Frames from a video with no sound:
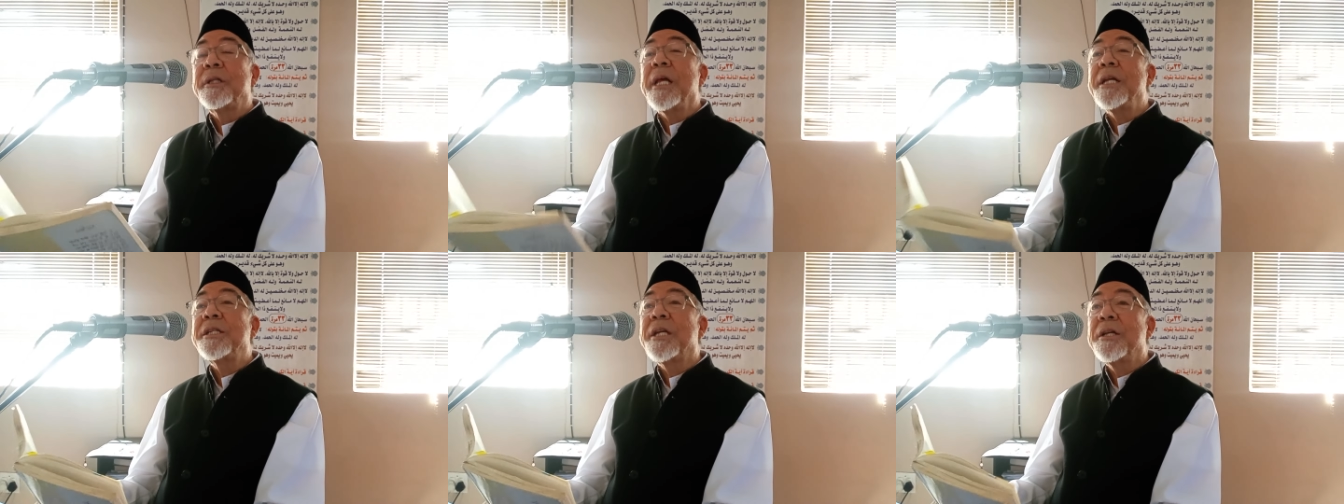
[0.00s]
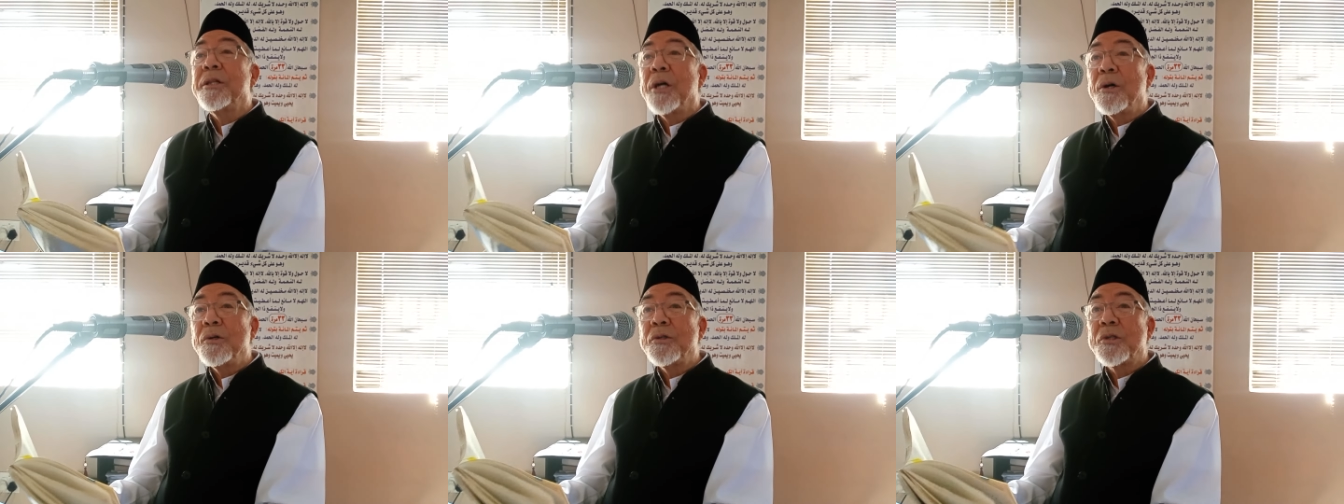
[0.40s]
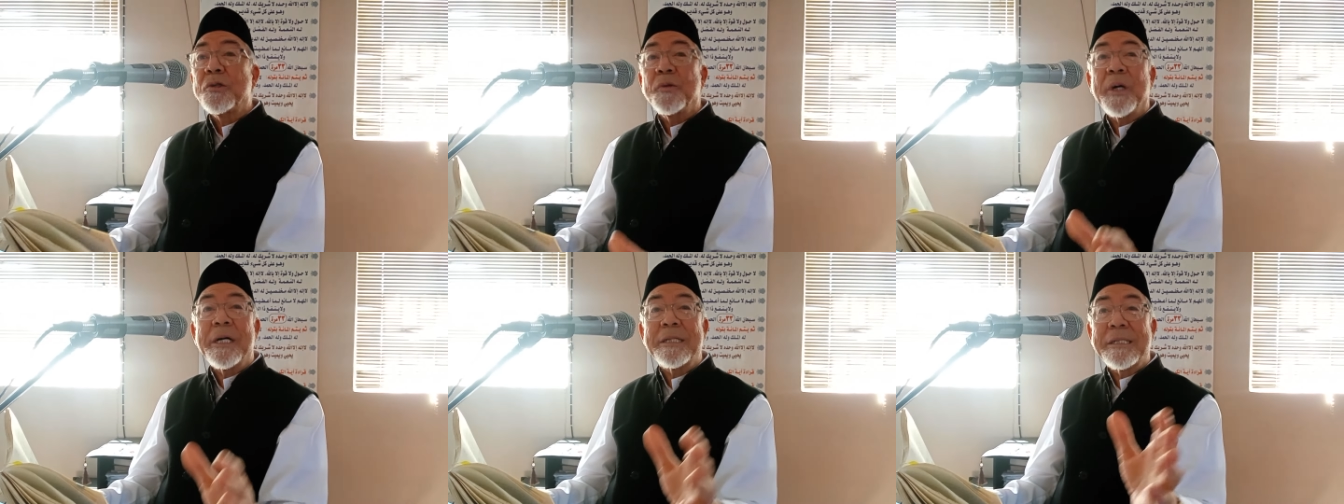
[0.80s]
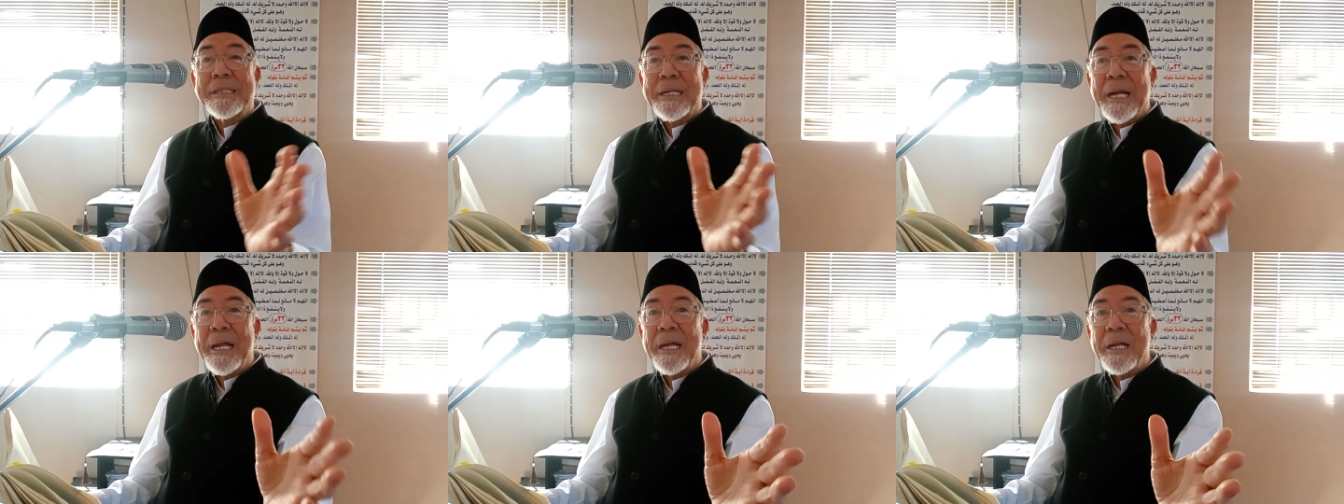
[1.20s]
teaching those who are
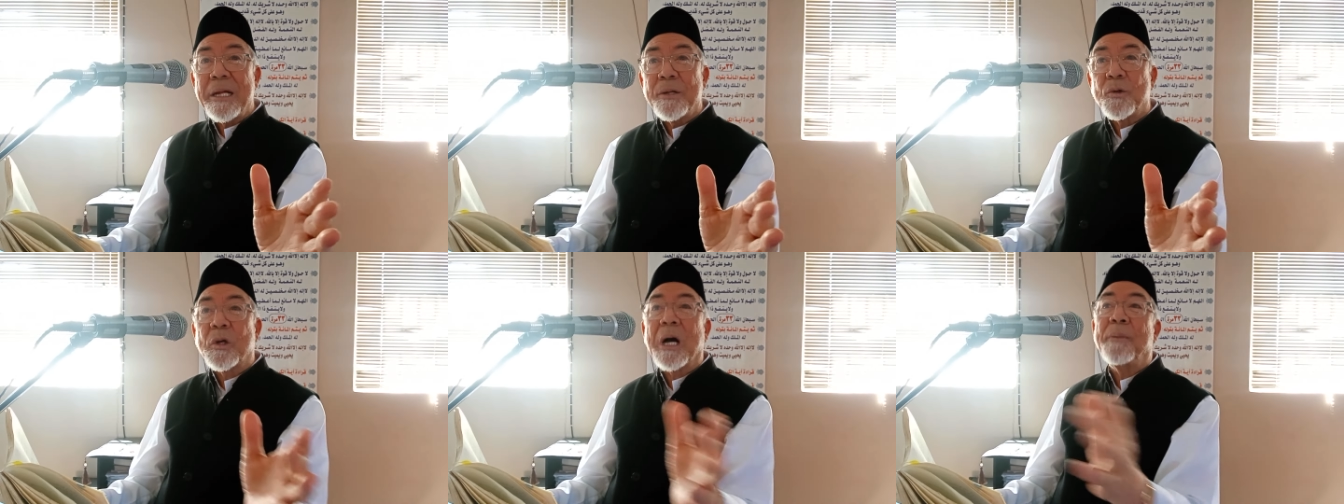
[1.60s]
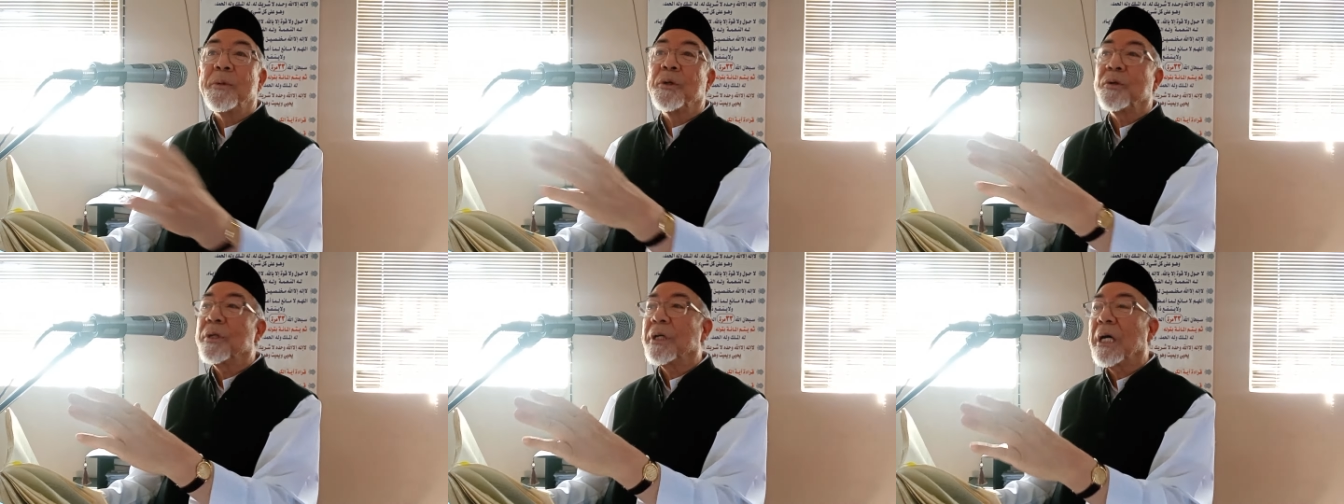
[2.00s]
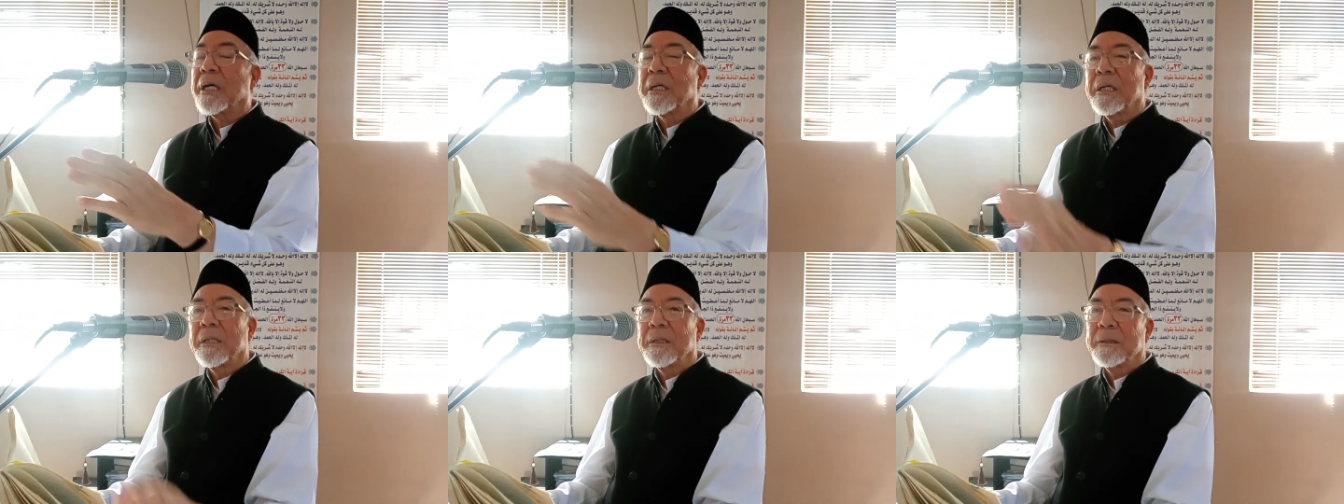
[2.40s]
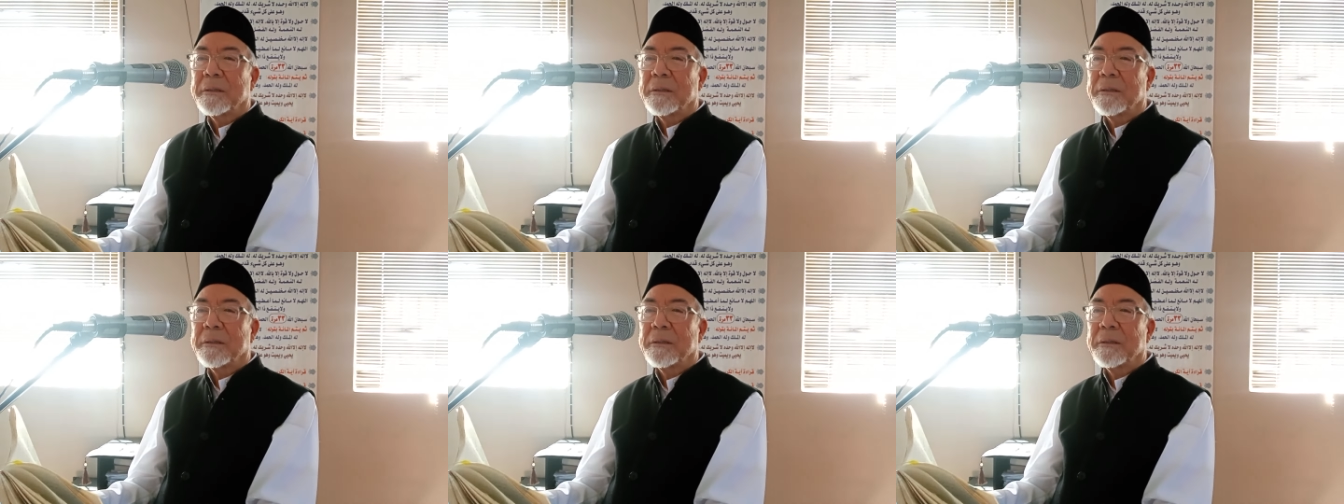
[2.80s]
astray to come into the house.